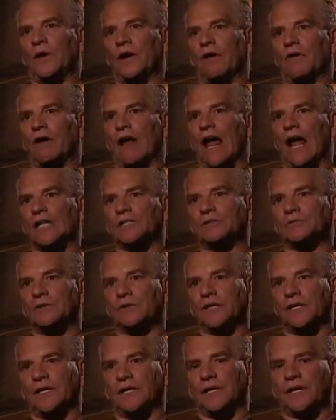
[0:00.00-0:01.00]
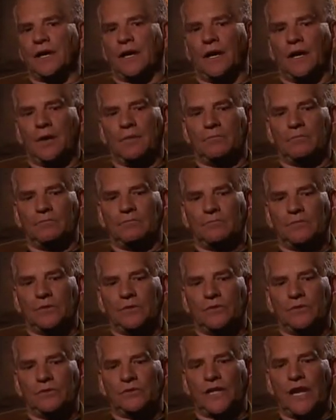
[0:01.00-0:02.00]
we are actually
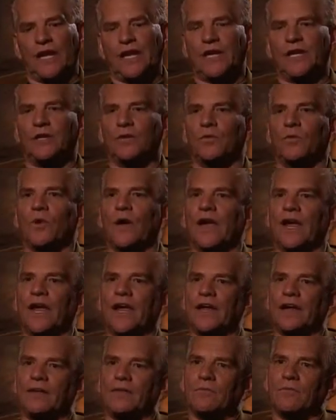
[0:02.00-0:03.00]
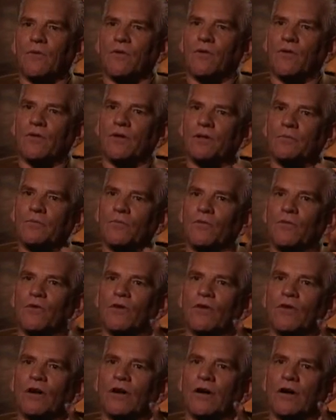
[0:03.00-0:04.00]
um, taking away more and
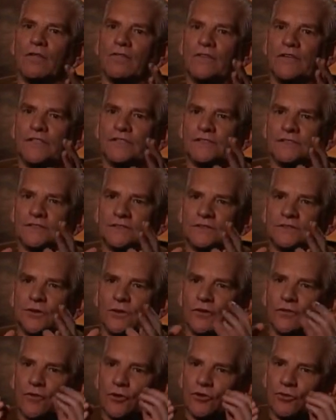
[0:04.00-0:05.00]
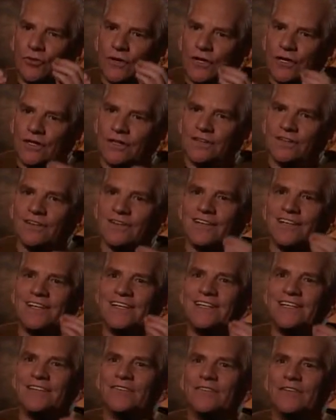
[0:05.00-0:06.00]
more of this sort of critical
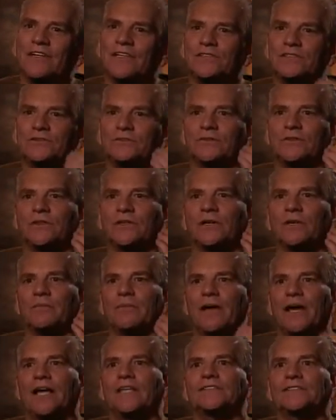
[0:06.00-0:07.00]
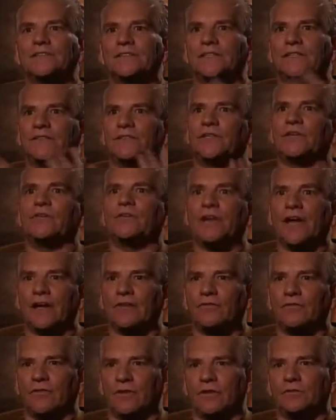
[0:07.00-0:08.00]
individual capacity to
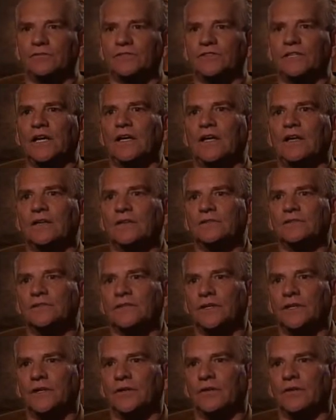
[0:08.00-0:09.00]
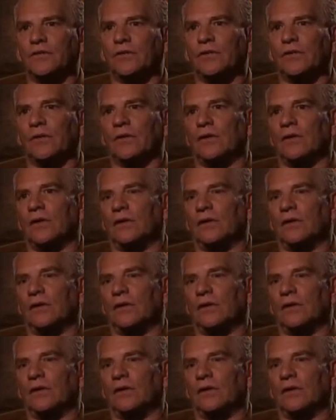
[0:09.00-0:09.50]
create for themselves, you know.